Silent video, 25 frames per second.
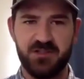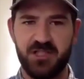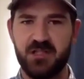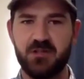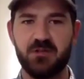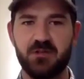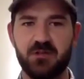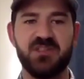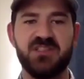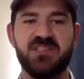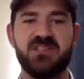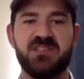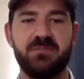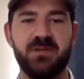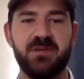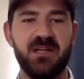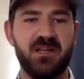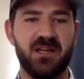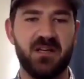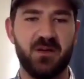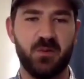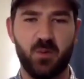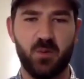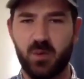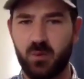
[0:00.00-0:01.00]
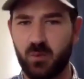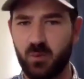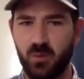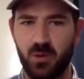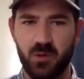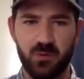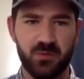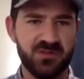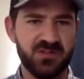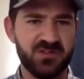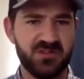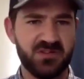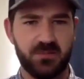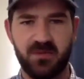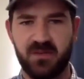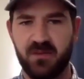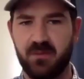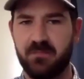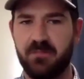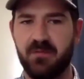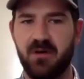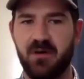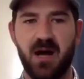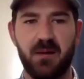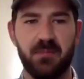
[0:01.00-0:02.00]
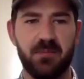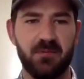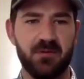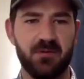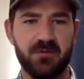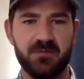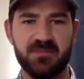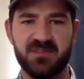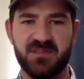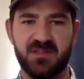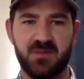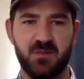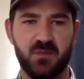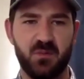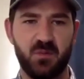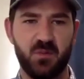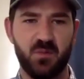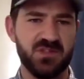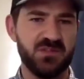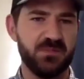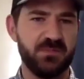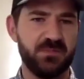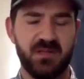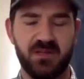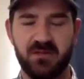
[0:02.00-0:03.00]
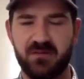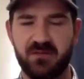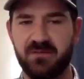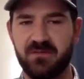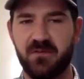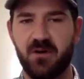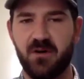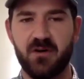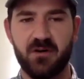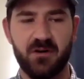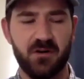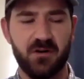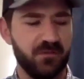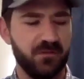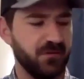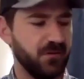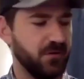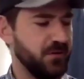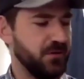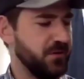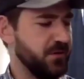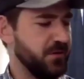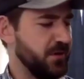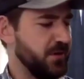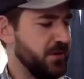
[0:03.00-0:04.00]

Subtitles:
generally speaking, what were some of the problems and what's being fought over?